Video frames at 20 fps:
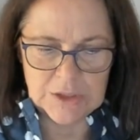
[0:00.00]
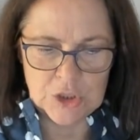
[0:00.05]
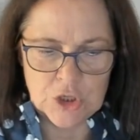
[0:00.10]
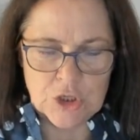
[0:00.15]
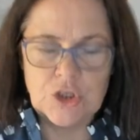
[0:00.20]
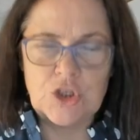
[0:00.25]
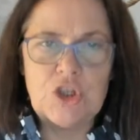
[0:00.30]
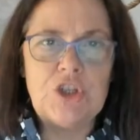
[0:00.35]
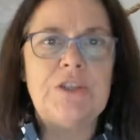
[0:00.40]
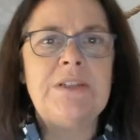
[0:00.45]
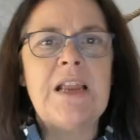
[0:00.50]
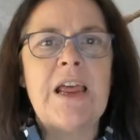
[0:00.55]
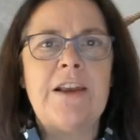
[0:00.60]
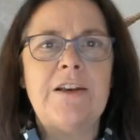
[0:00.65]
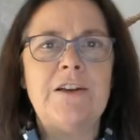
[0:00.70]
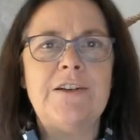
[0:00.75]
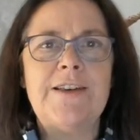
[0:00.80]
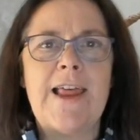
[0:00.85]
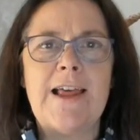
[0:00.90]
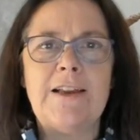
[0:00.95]
who just
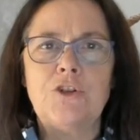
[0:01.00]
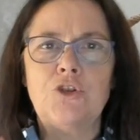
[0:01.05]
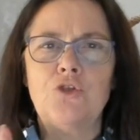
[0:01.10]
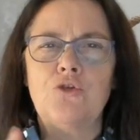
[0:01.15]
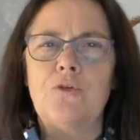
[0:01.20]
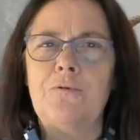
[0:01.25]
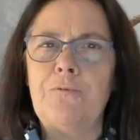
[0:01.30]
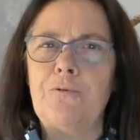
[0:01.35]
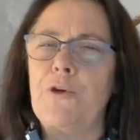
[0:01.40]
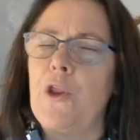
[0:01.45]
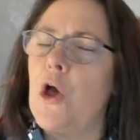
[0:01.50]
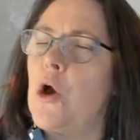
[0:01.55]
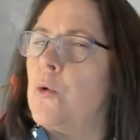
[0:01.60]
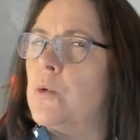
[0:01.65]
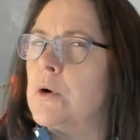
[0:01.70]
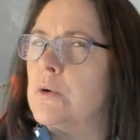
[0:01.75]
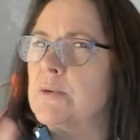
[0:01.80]
had a natural flow.